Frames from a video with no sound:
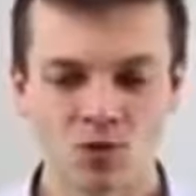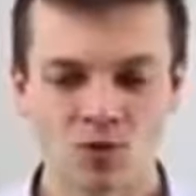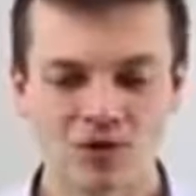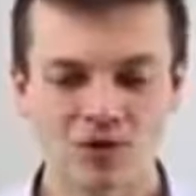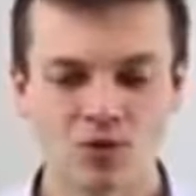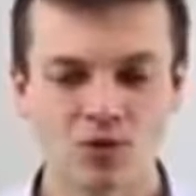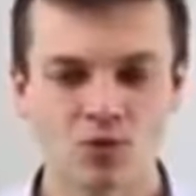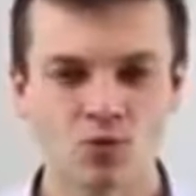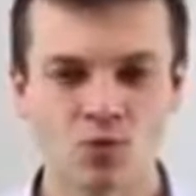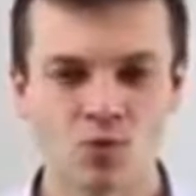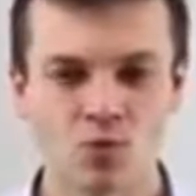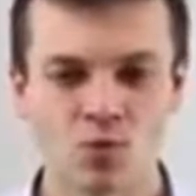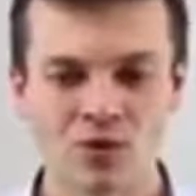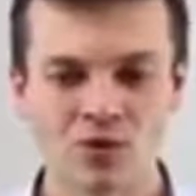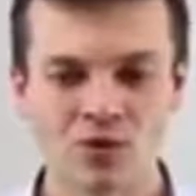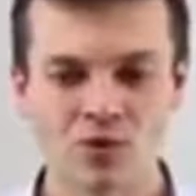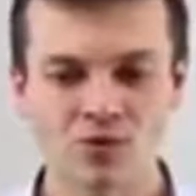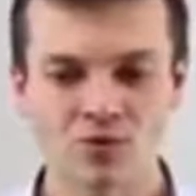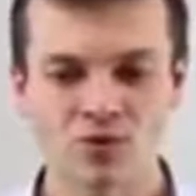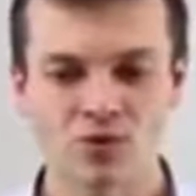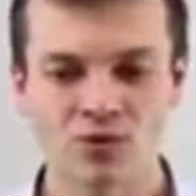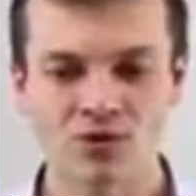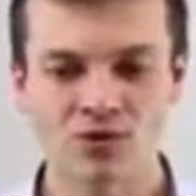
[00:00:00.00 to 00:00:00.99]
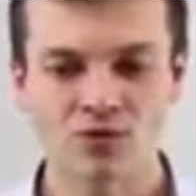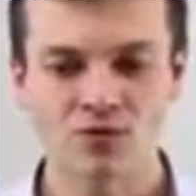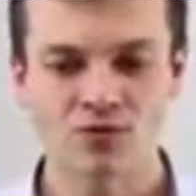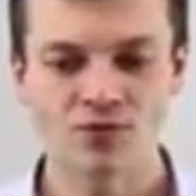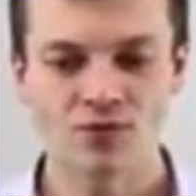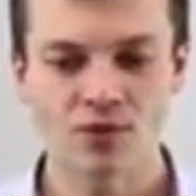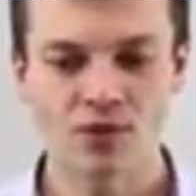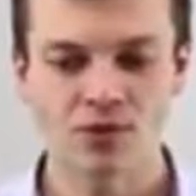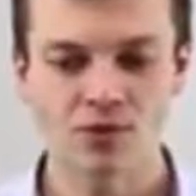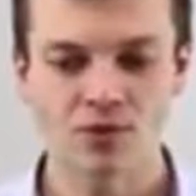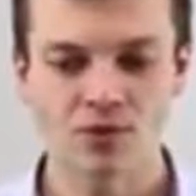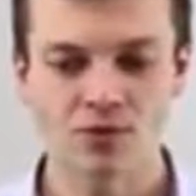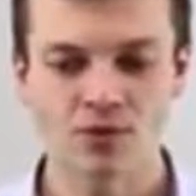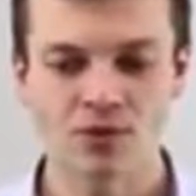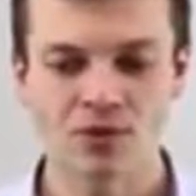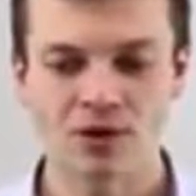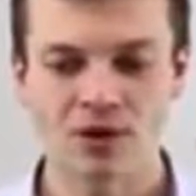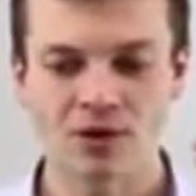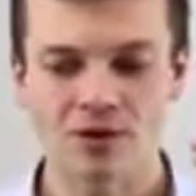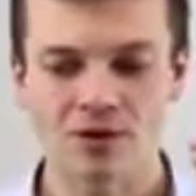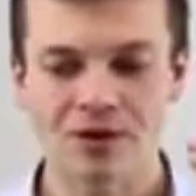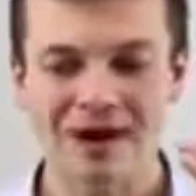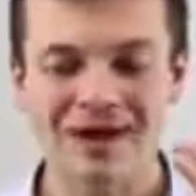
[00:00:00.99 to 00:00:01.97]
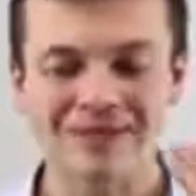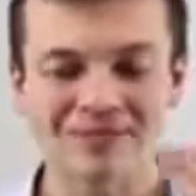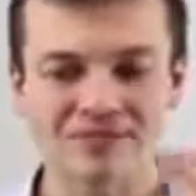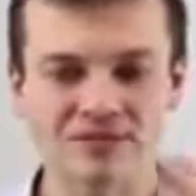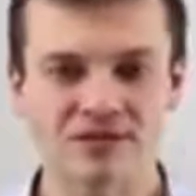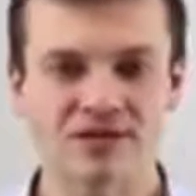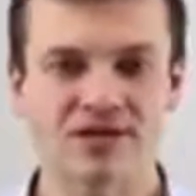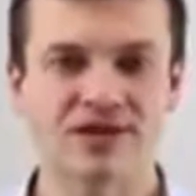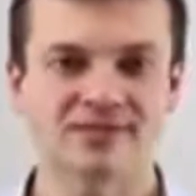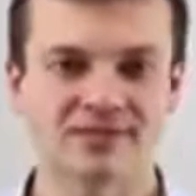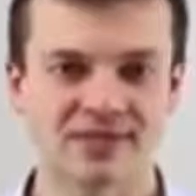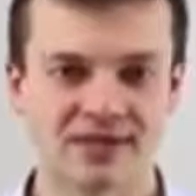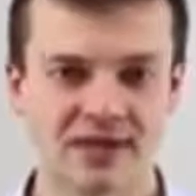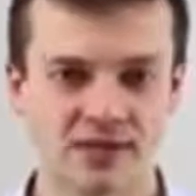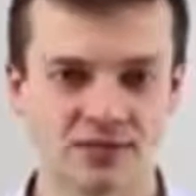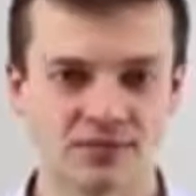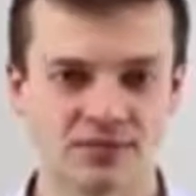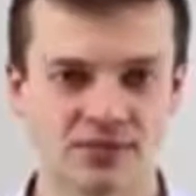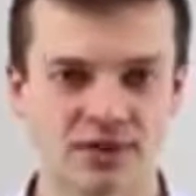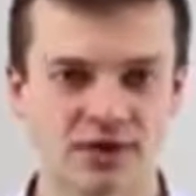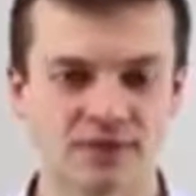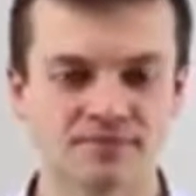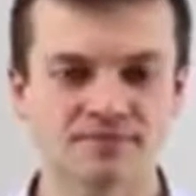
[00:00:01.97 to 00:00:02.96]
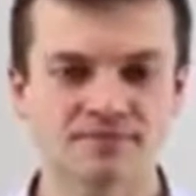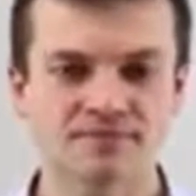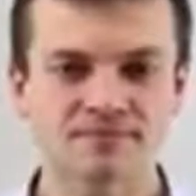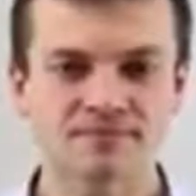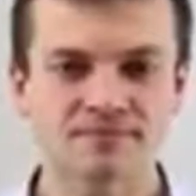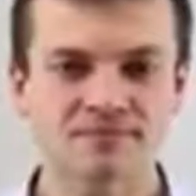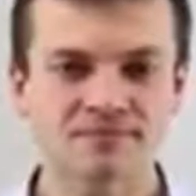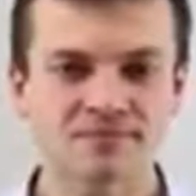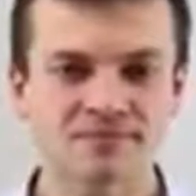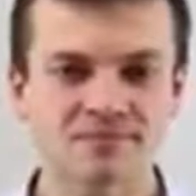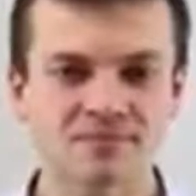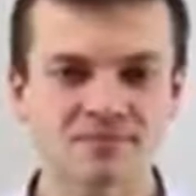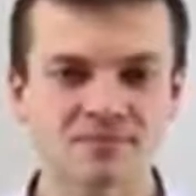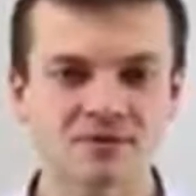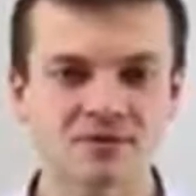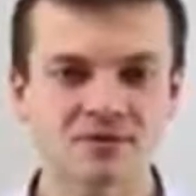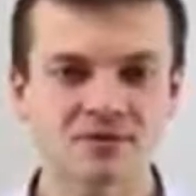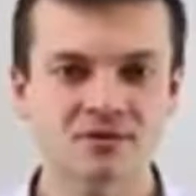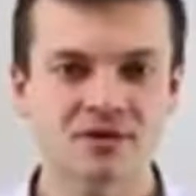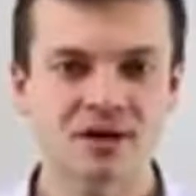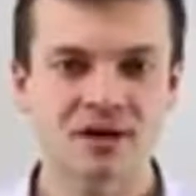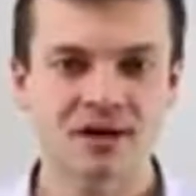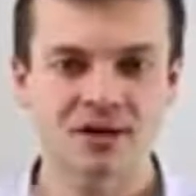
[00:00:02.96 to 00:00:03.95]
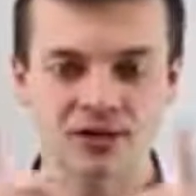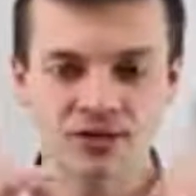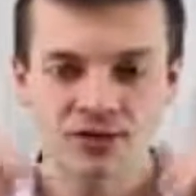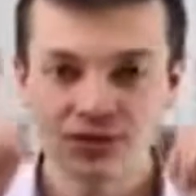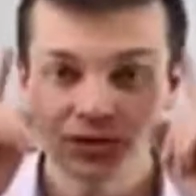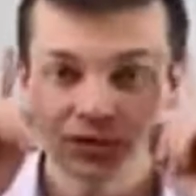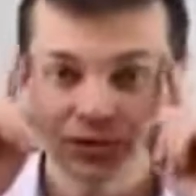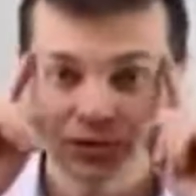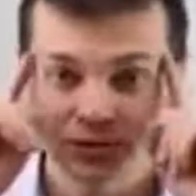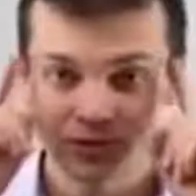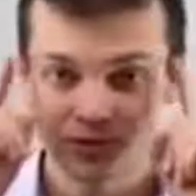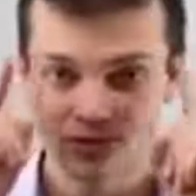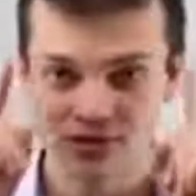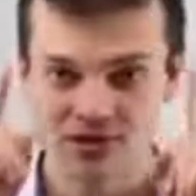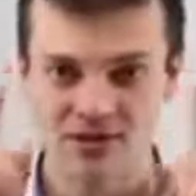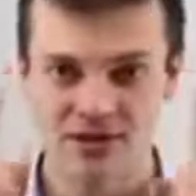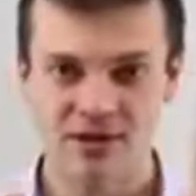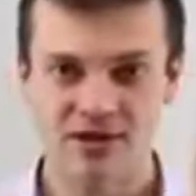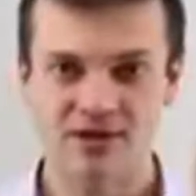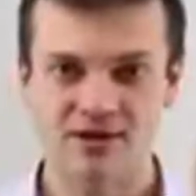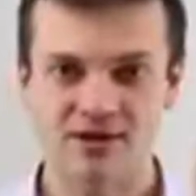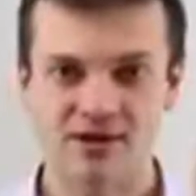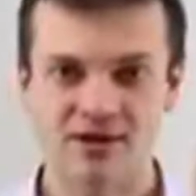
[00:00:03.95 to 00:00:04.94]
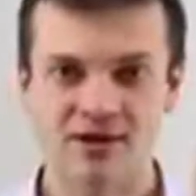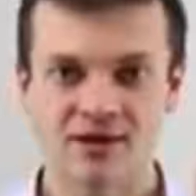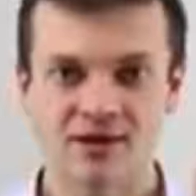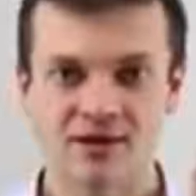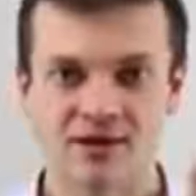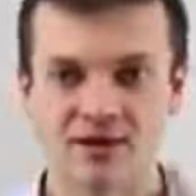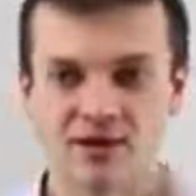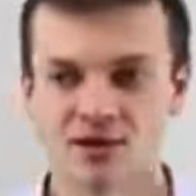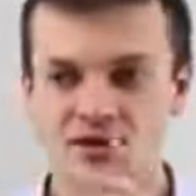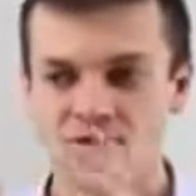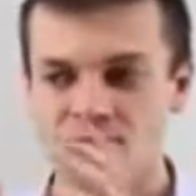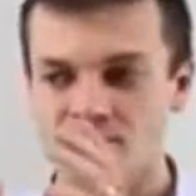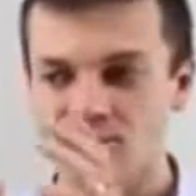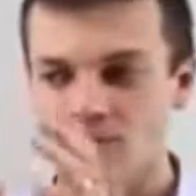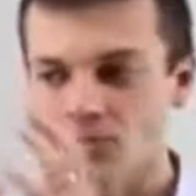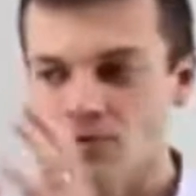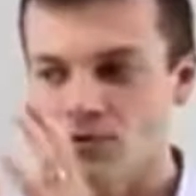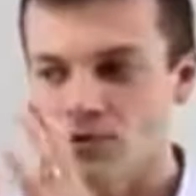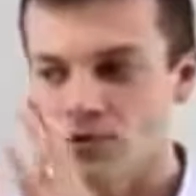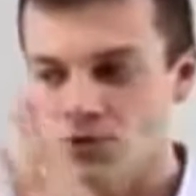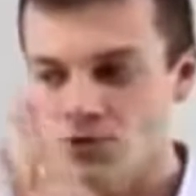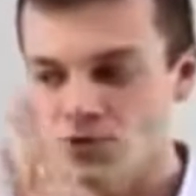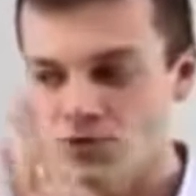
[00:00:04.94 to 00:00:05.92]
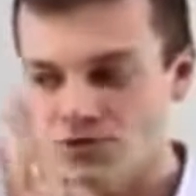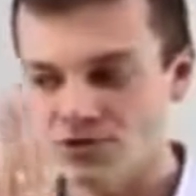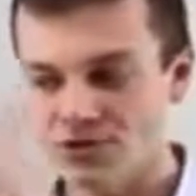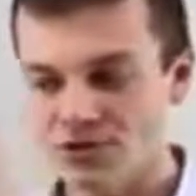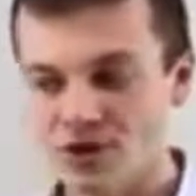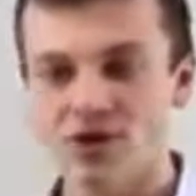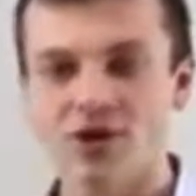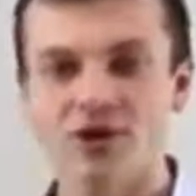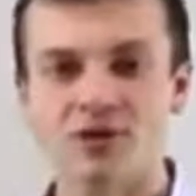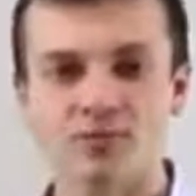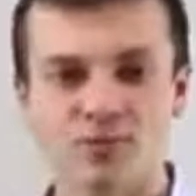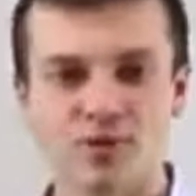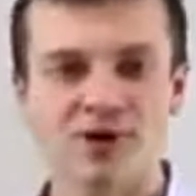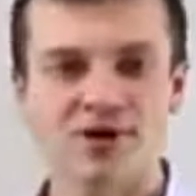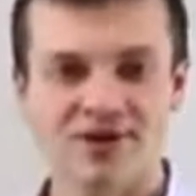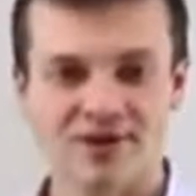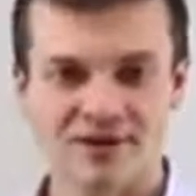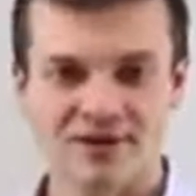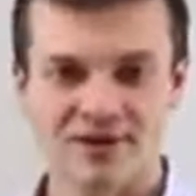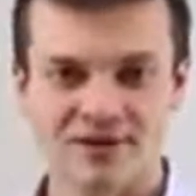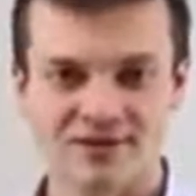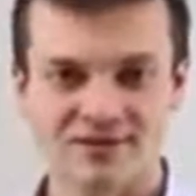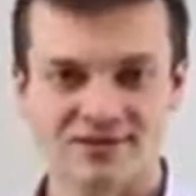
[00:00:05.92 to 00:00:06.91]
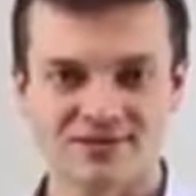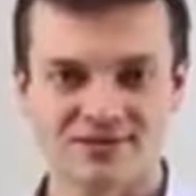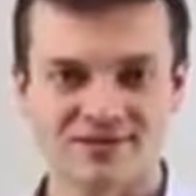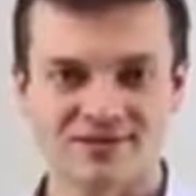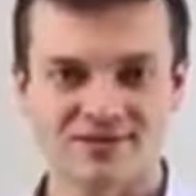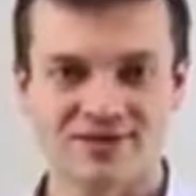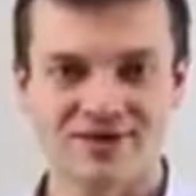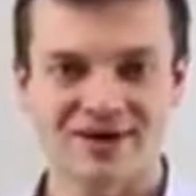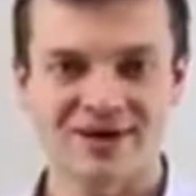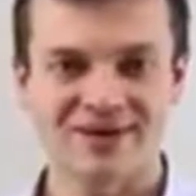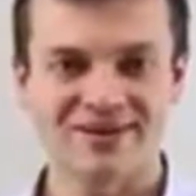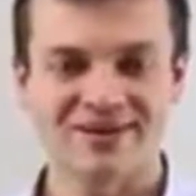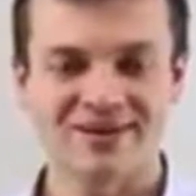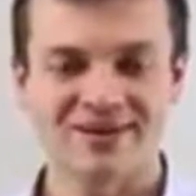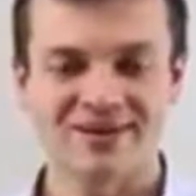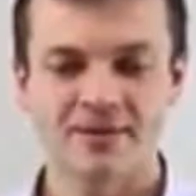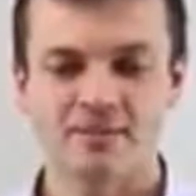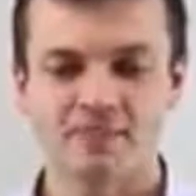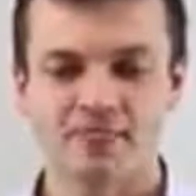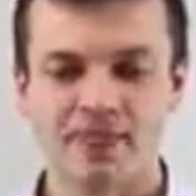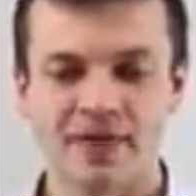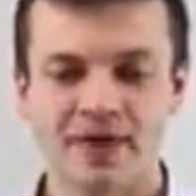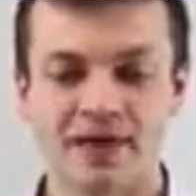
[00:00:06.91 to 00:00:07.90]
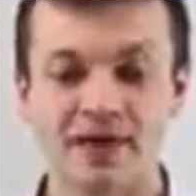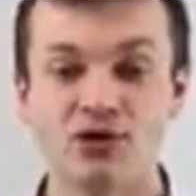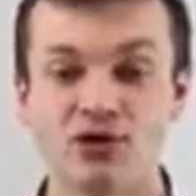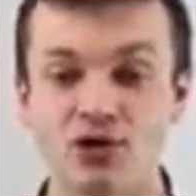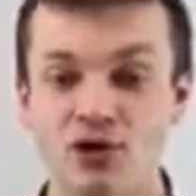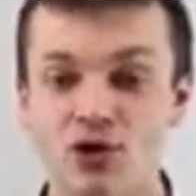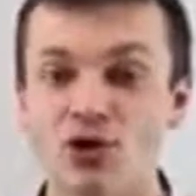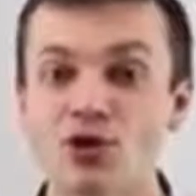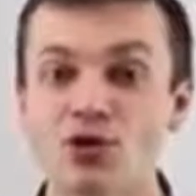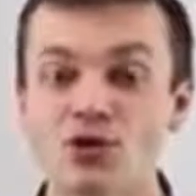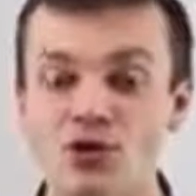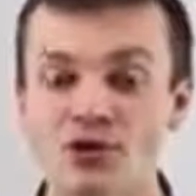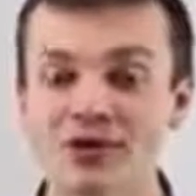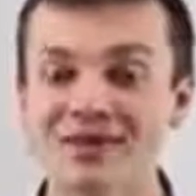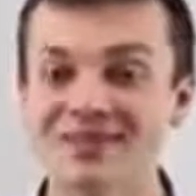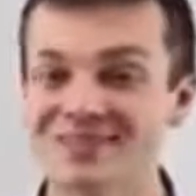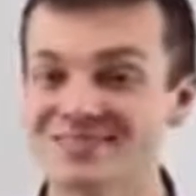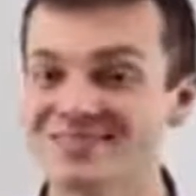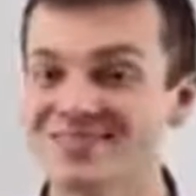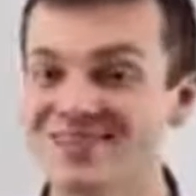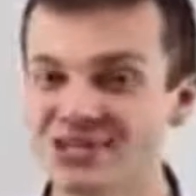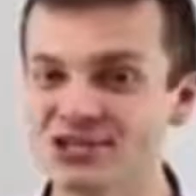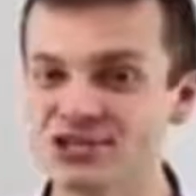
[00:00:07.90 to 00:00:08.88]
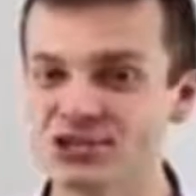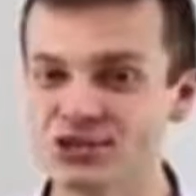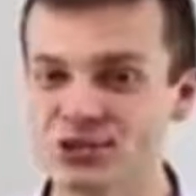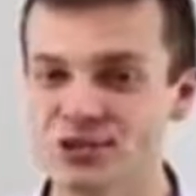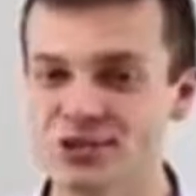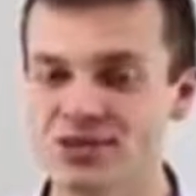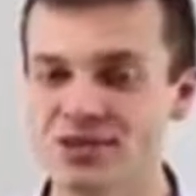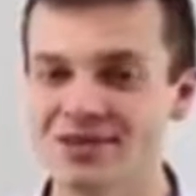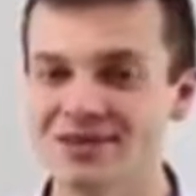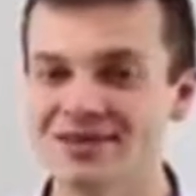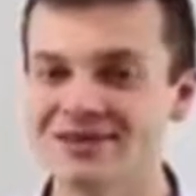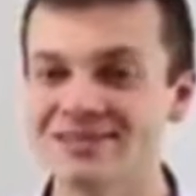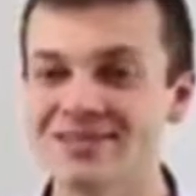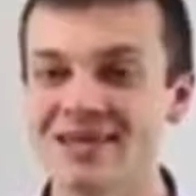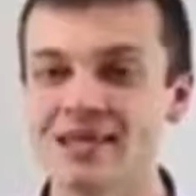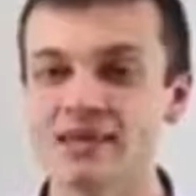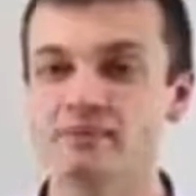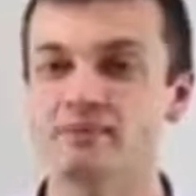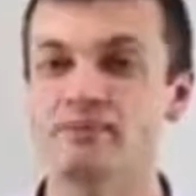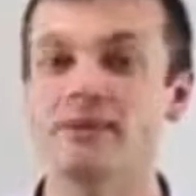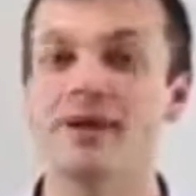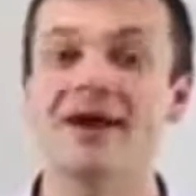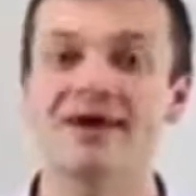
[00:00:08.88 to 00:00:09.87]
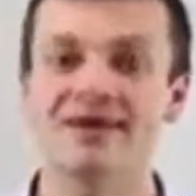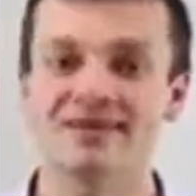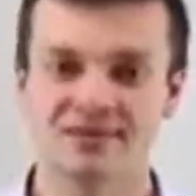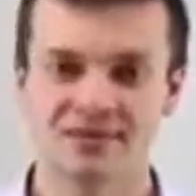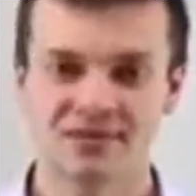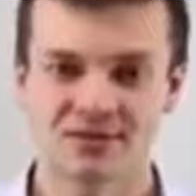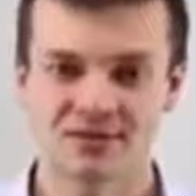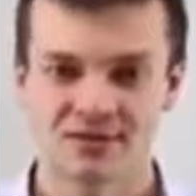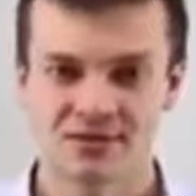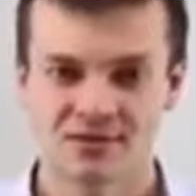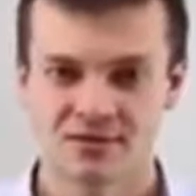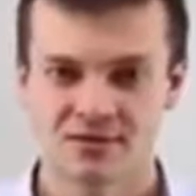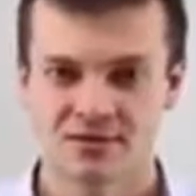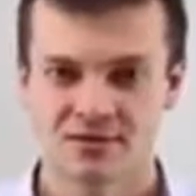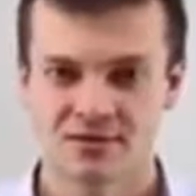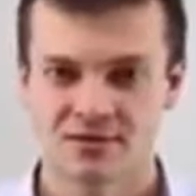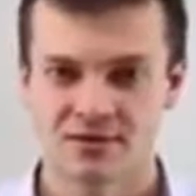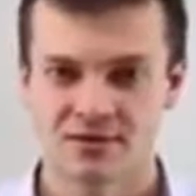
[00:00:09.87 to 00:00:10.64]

Well, when you are advertising out there, you need to understand who your target market is, right? And your hook essentially is that bait,